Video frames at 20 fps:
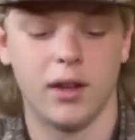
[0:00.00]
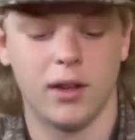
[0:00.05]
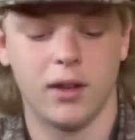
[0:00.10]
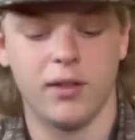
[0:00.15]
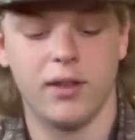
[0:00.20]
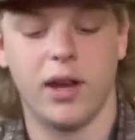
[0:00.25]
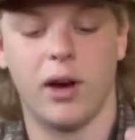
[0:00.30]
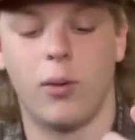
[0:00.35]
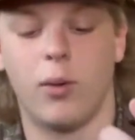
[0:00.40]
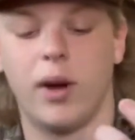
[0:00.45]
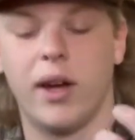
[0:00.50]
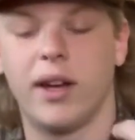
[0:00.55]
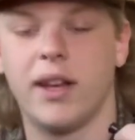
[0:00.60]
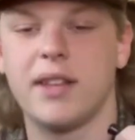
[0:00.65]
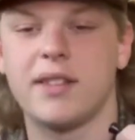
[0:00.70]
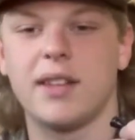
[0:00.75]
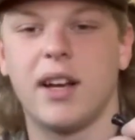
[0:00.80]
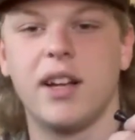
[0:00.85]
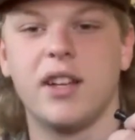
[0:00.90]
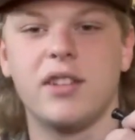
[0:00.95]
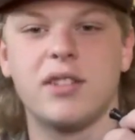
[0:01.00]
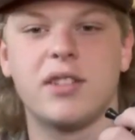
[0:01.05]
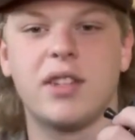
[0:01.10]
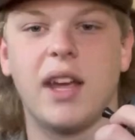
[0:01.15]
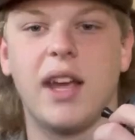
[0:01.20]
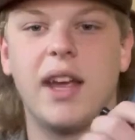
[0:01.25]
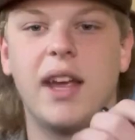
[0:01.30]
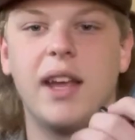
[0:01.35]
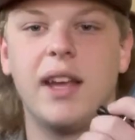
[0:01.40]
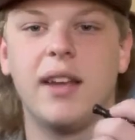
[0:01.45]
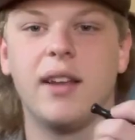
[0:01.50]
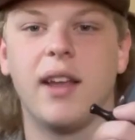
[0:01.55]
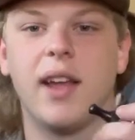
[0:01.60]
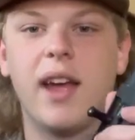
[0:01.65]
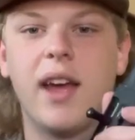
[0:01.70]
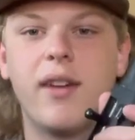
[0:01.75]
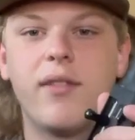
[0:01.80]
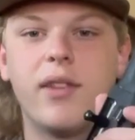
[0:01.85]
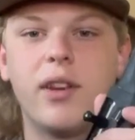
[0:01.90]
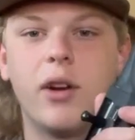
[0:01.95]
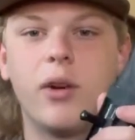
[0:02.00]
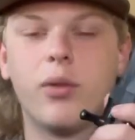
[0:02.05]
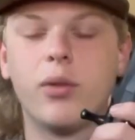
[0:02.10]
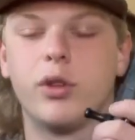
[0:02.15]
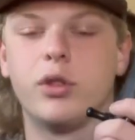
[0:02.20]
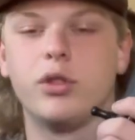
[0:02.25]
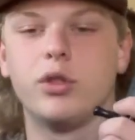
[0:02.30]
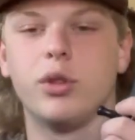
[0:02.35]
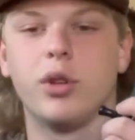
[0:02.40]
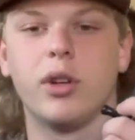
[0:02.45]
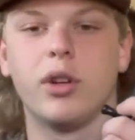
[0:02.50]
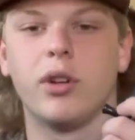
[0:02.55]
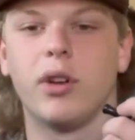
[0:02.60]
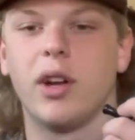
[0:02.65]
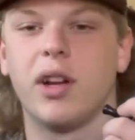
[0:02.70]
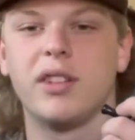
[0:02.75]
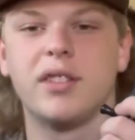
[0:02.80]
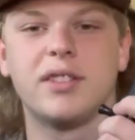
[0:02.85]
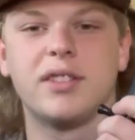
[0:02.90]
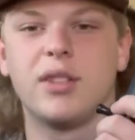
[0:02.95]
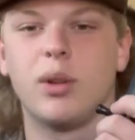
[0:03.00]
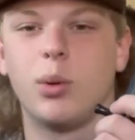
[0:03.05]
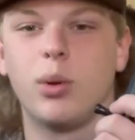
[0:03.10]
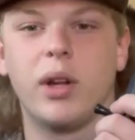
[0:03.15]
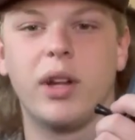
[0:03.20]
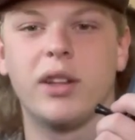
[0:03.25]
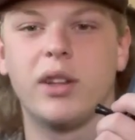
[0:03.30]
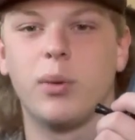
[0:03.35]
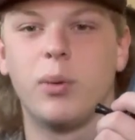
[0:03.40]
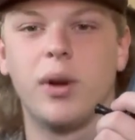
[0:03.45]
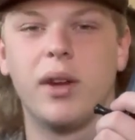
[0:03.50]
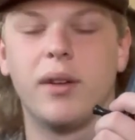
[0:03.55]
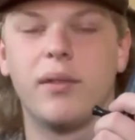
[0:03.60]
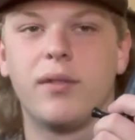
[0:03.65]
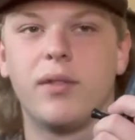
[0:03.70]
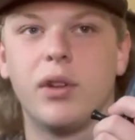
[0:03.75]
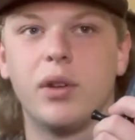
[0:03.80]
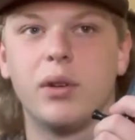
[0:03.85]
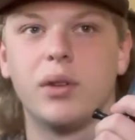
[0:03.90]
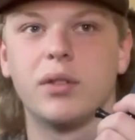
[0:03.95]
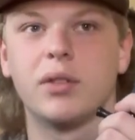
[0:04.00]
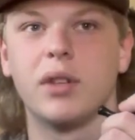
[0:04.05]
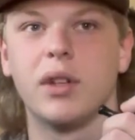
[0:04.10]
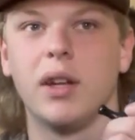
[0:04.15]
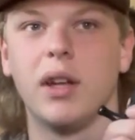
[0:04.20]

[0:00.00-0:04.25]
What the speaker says: That way, because I just hate having it on the trigger. I just don't like the way it feels.